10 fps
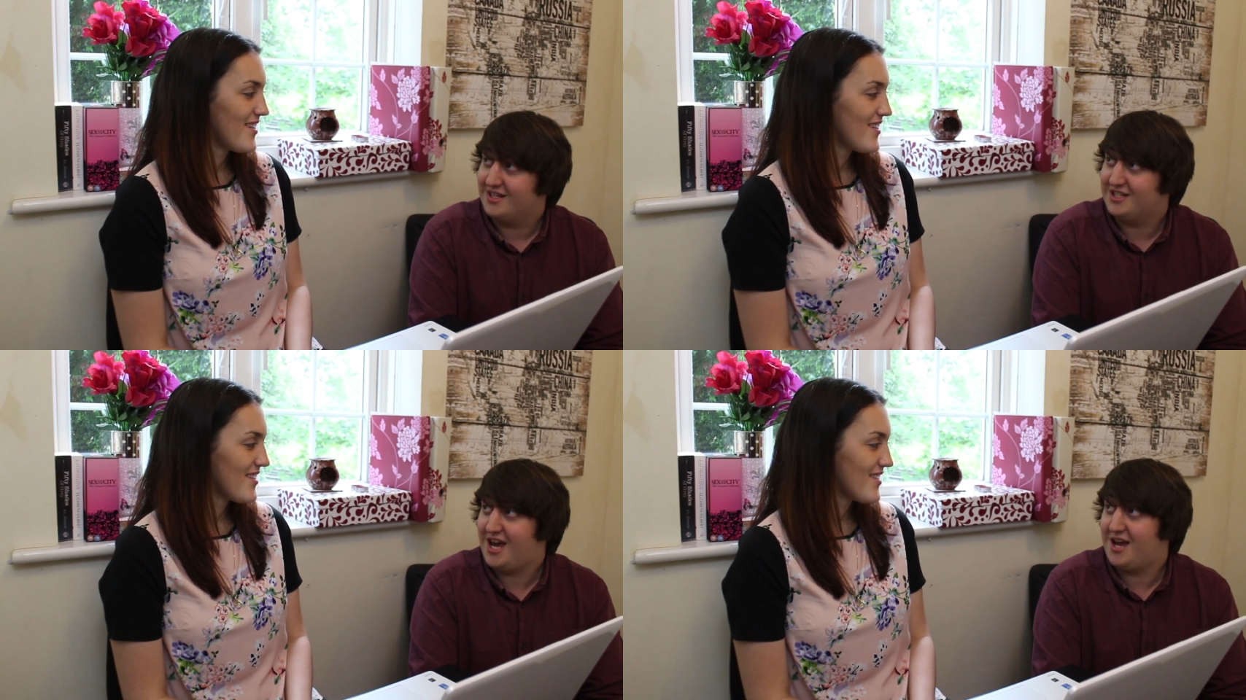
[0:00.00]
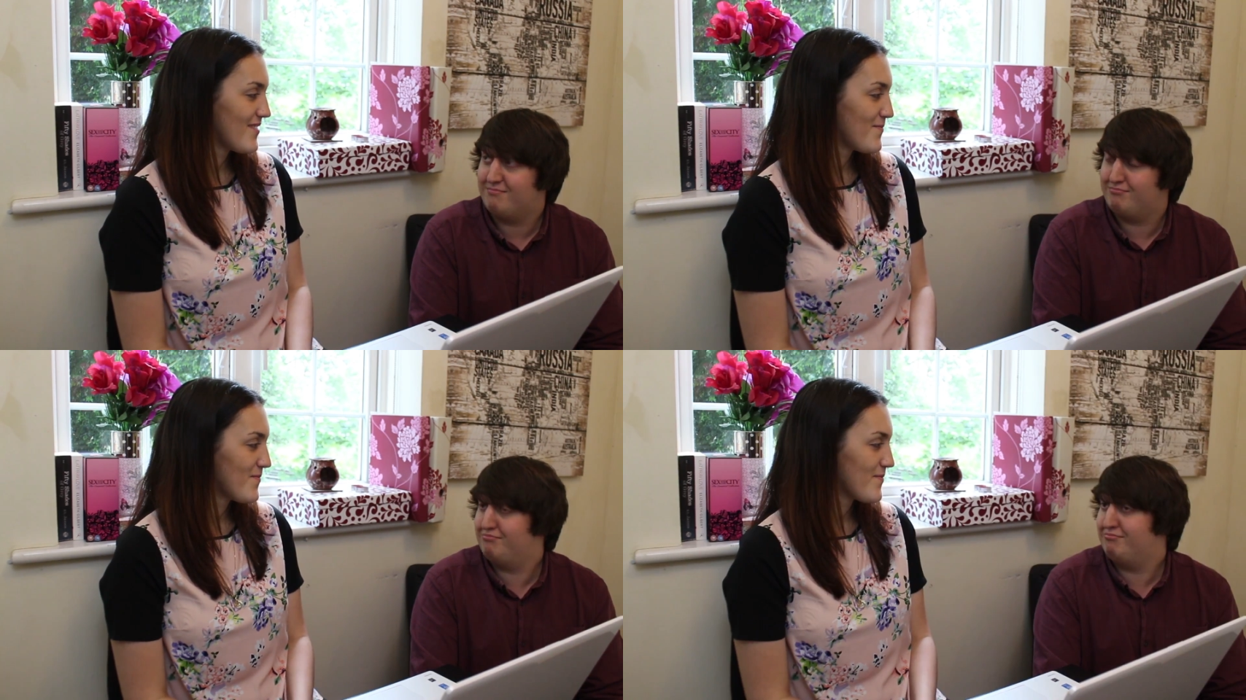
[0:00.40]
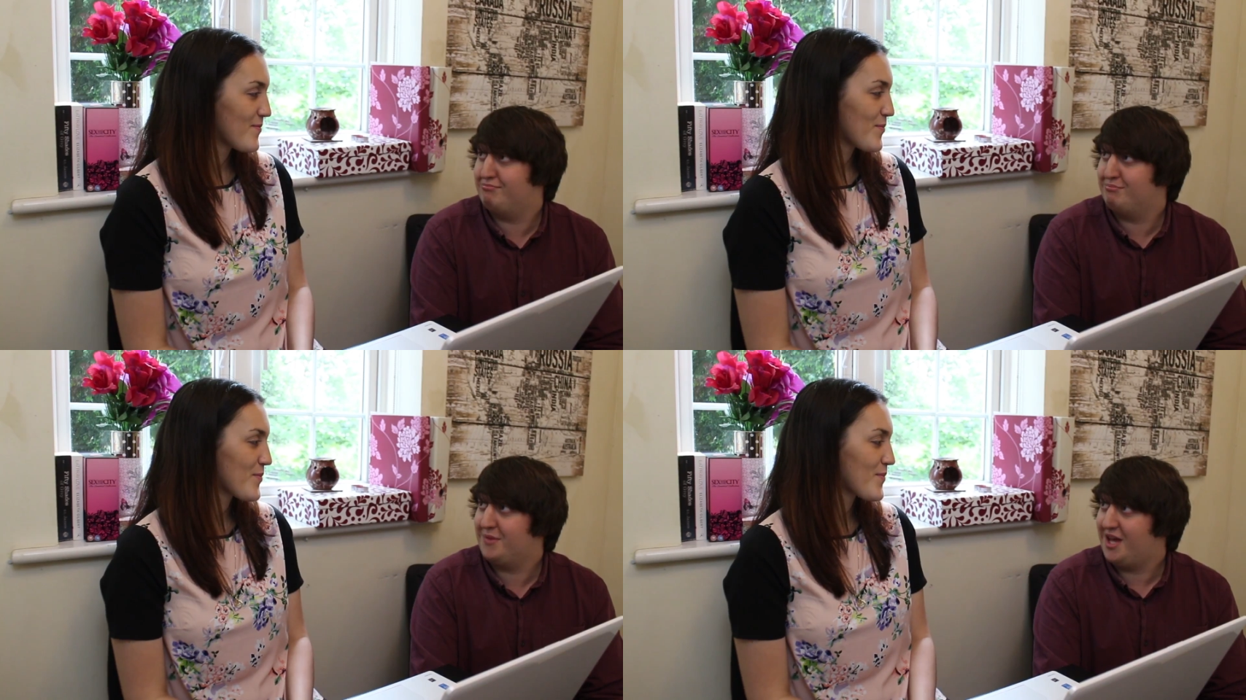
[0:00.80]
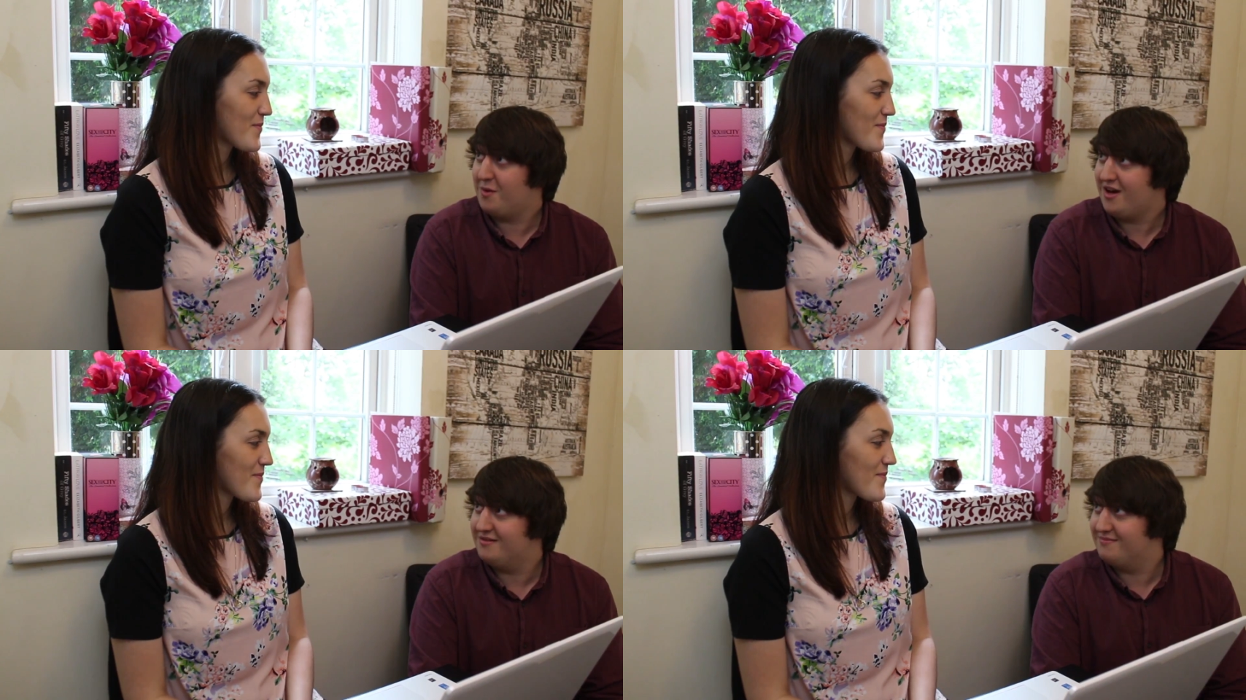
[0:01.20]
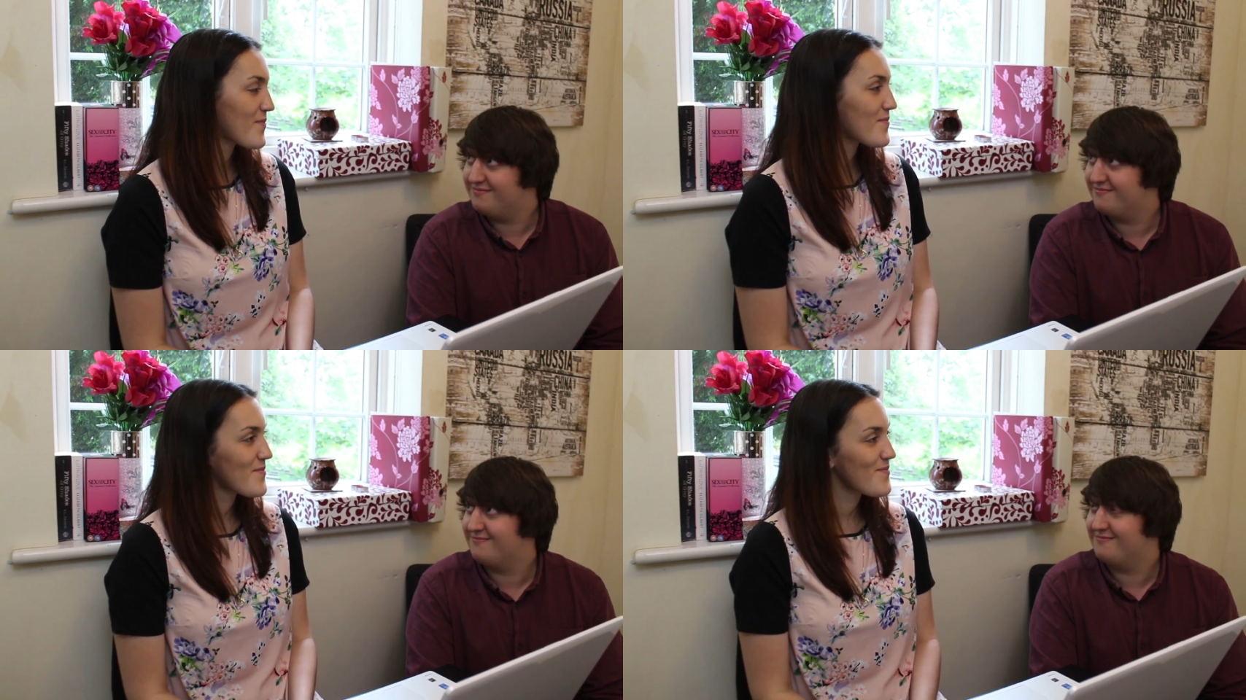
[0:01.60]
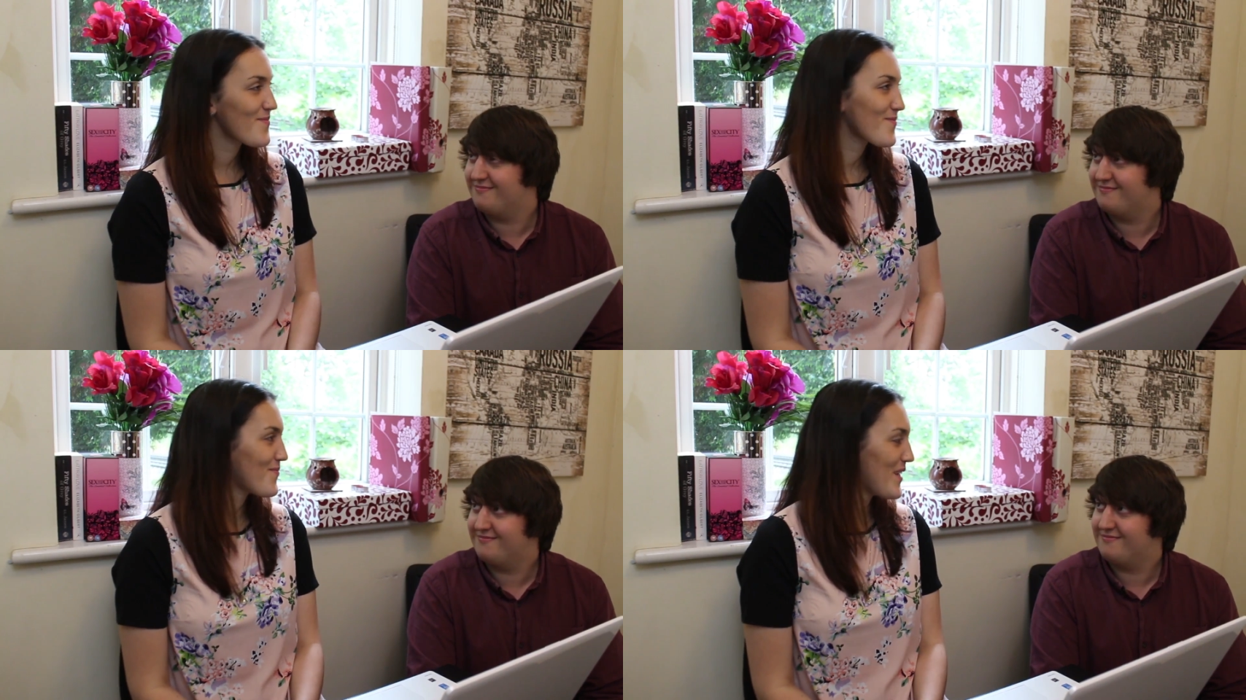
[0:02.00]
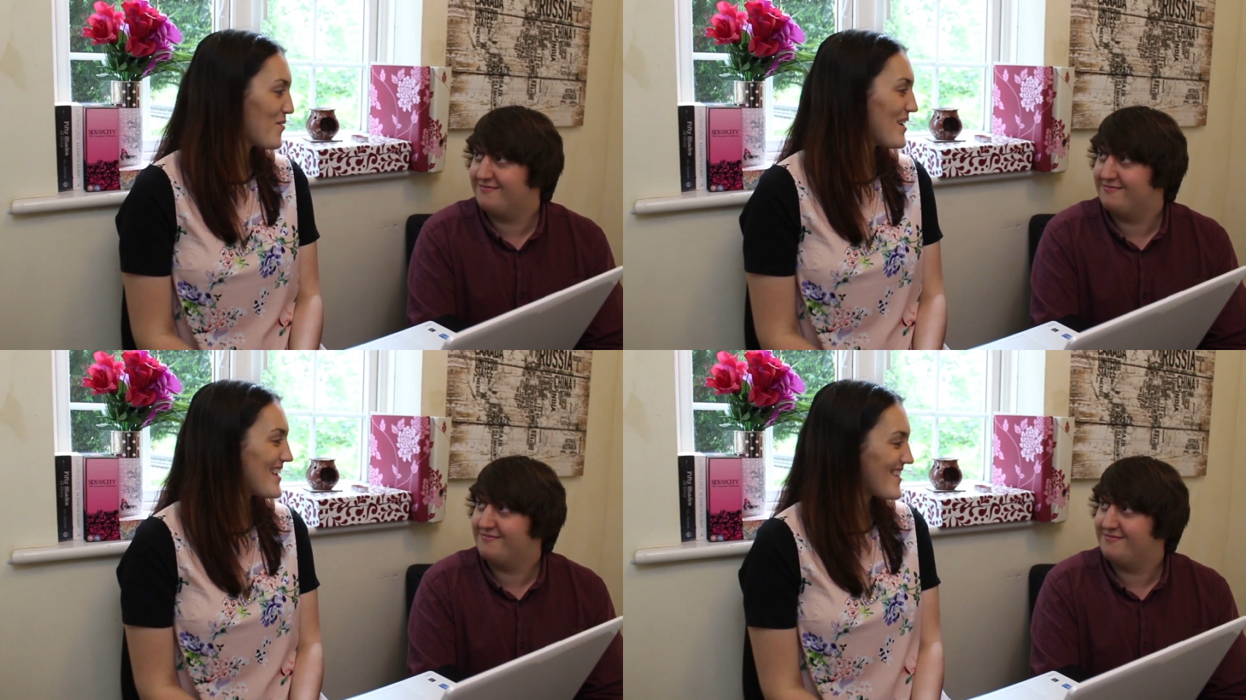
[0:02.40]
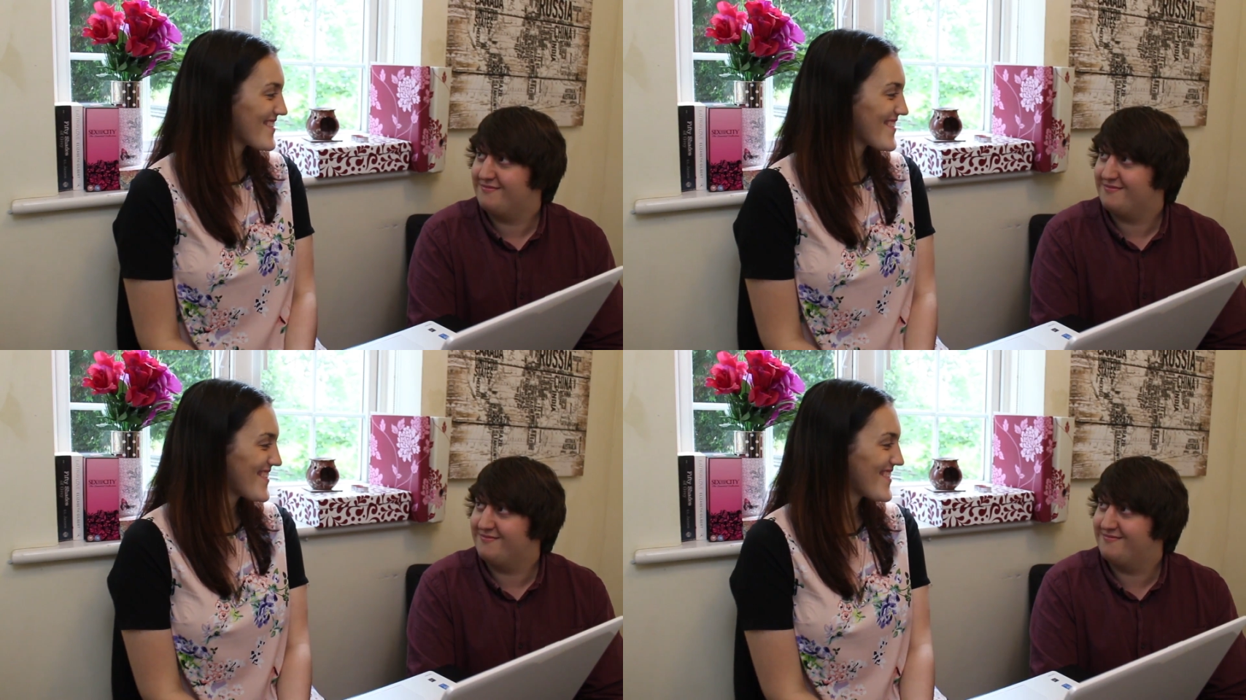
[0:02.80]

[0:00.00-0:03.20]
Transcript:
Speaker 1: and yet, here we are.
Speaker 2: Here we are.